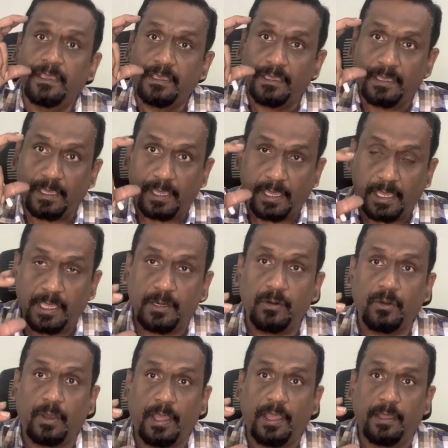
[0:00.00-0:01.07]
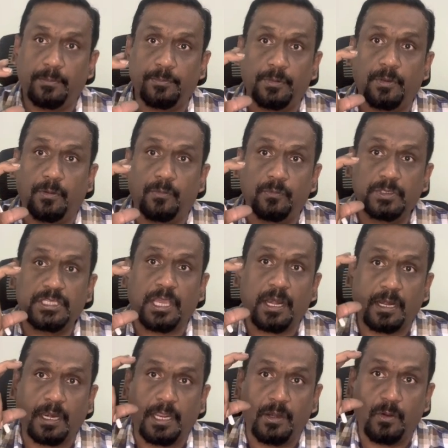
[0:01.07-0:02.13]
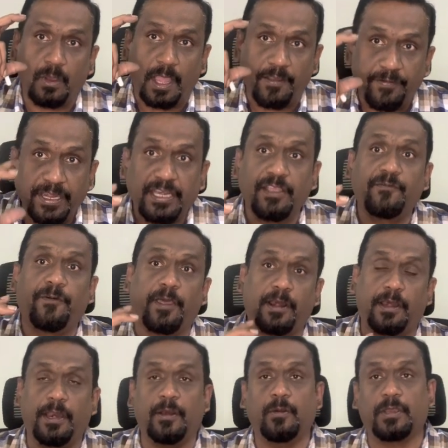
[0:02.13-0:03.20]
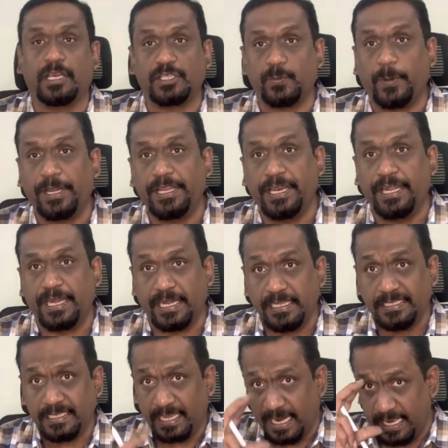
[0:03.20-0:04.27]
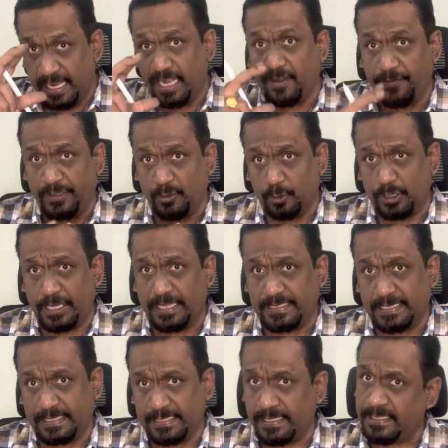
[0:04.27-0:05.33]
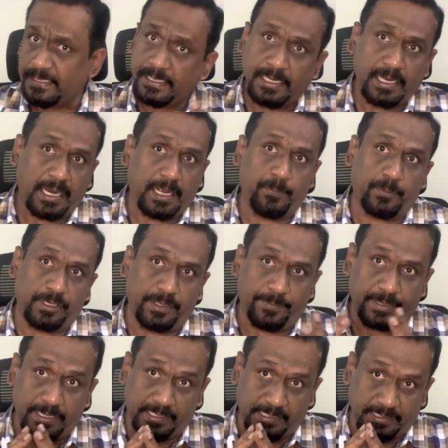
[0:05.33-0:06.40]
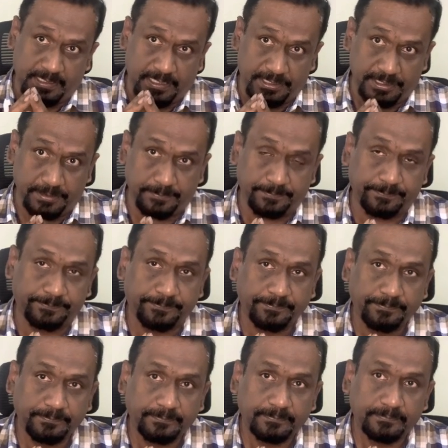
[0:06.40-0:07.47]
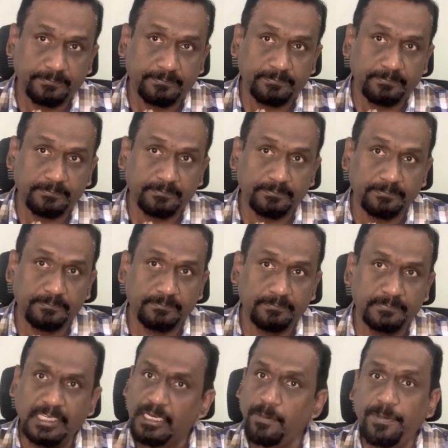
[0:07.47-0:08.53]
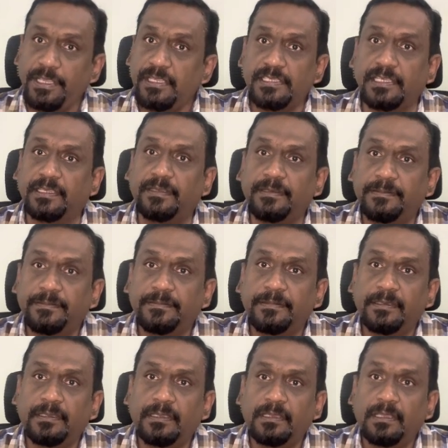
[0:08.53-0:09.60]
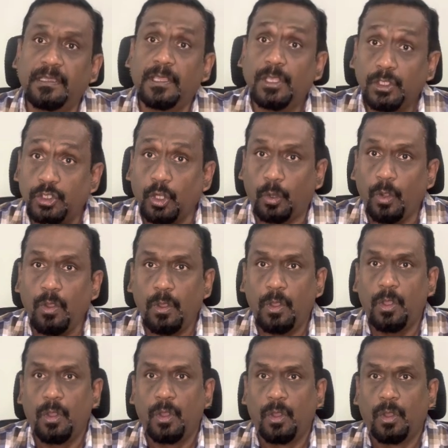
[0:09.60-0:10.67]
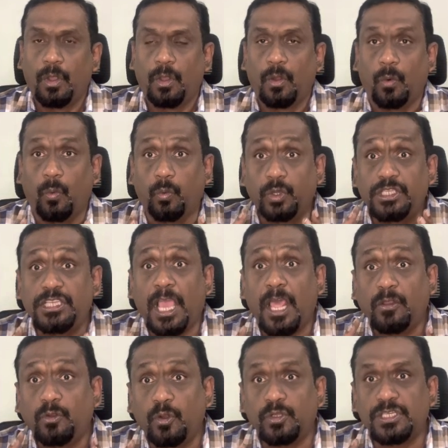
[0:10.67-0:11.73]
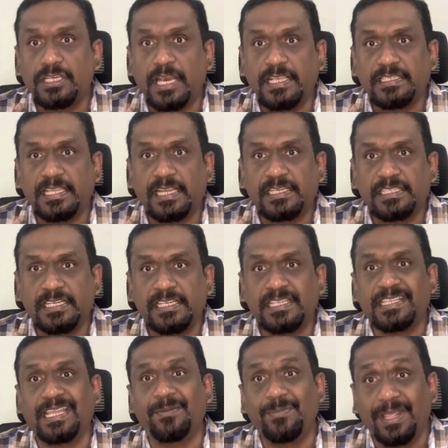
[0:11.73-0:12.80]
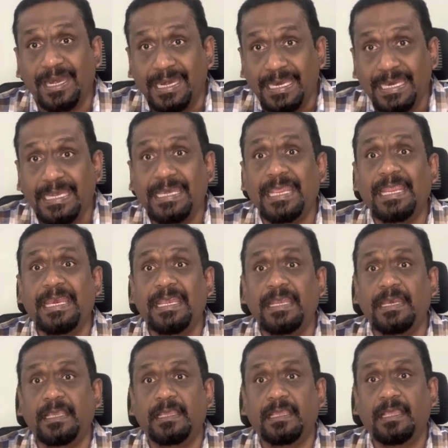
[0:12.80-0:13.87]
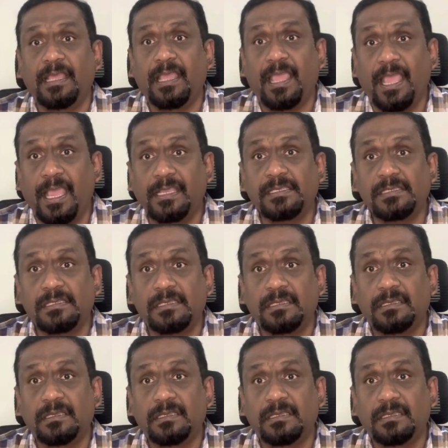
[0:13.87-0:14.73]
which are awaiting for corresponding entries. Identify those transactions and put them in reconciliation. It will be easy. So, which are those transactions can be retained as